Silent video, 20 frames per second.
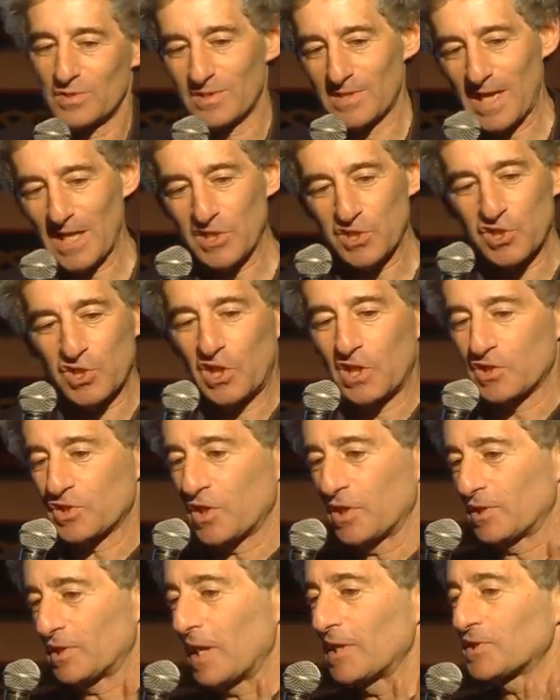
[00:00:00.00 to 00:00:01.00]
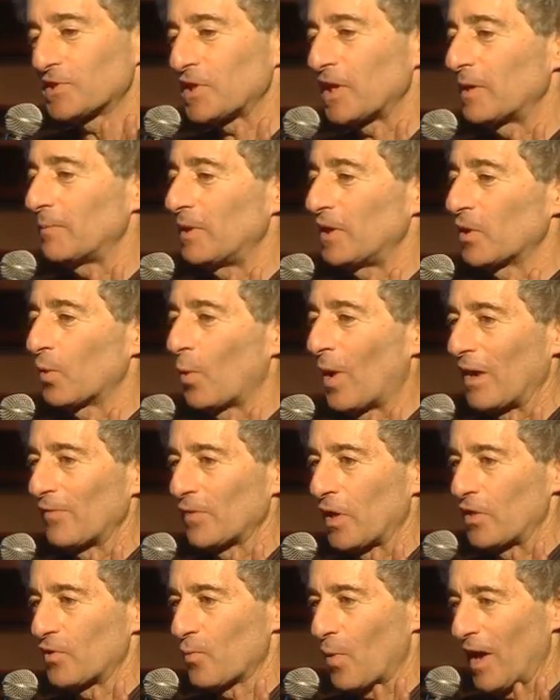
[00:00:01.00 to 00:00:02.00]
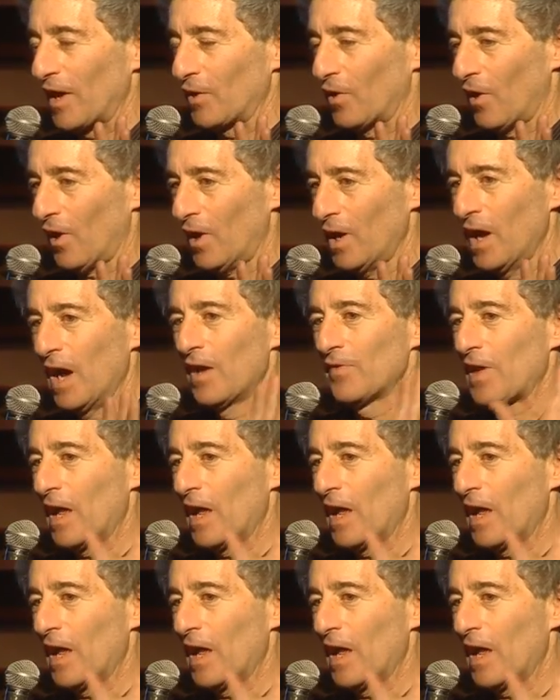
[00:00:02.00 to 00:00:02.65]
10, 10 centimeter wavelength radar.